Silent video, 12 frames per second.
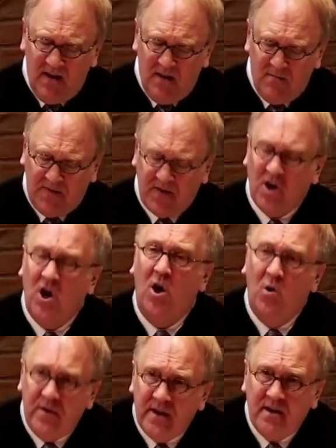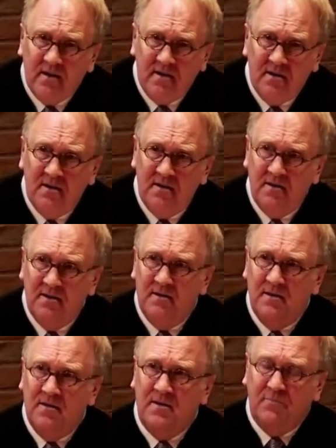but the coda,
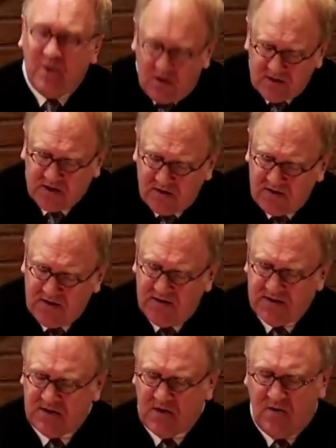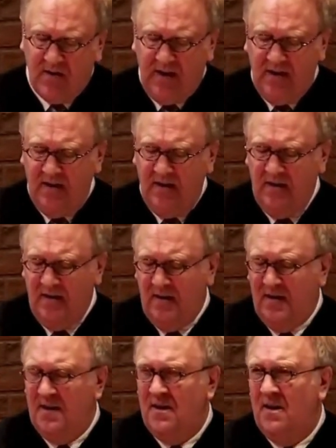the postlude to the story,
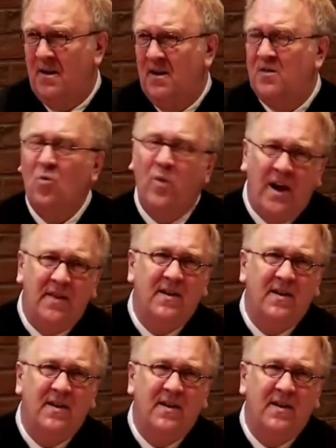the way the